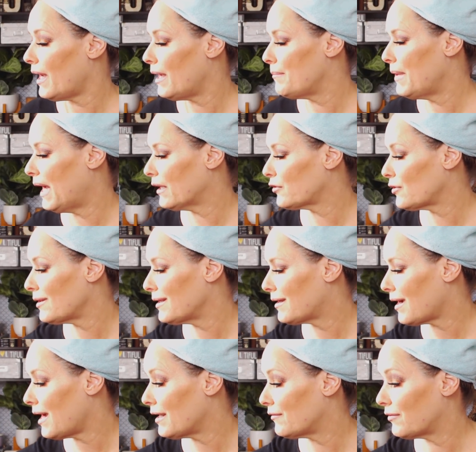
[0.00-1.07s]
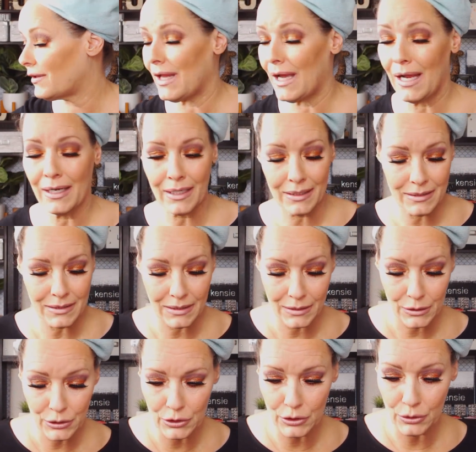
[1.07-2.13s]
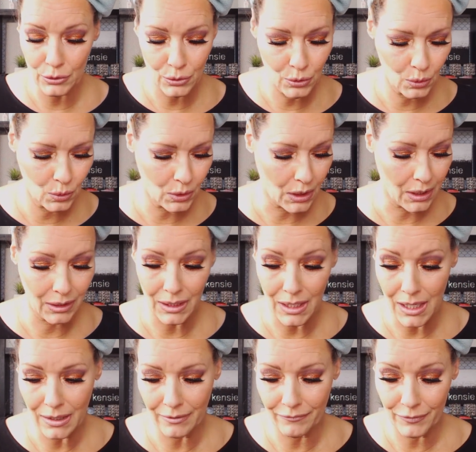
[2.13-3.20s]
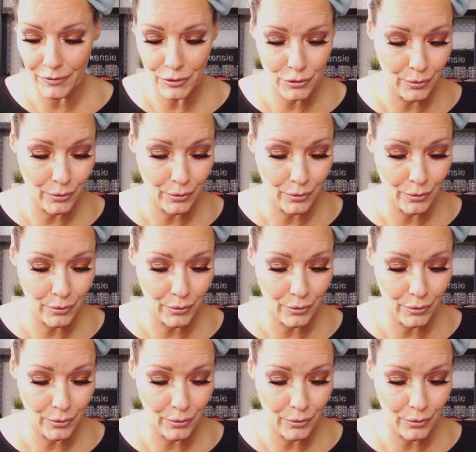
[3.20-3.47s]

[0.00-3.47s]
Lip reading: I'm actually kind of glad I didn't do a lot of